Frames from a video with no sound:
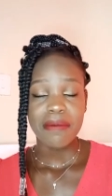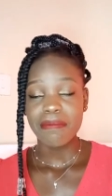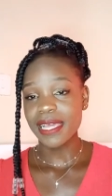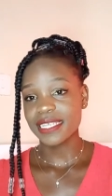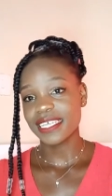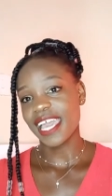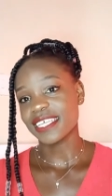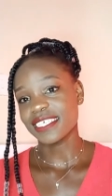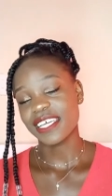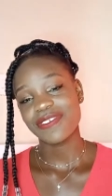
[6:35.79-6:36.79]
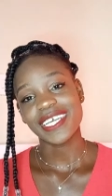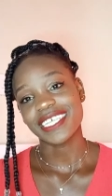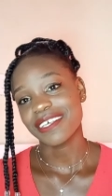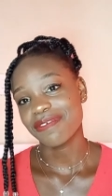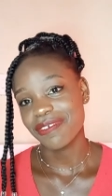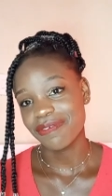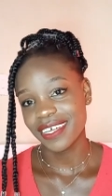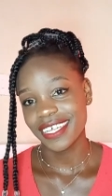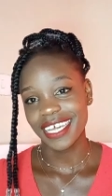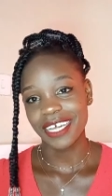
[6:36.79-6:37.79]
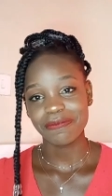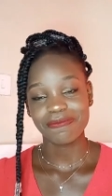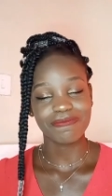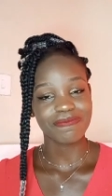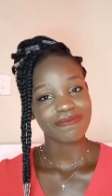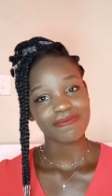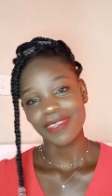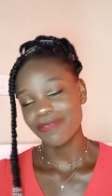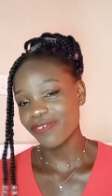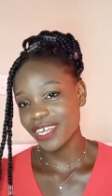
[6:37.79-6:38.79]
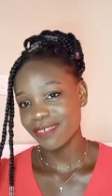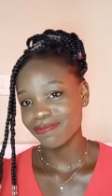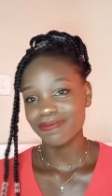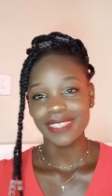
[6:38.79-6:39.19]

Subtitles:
but guys, they're doing us a favor. Yeah, free.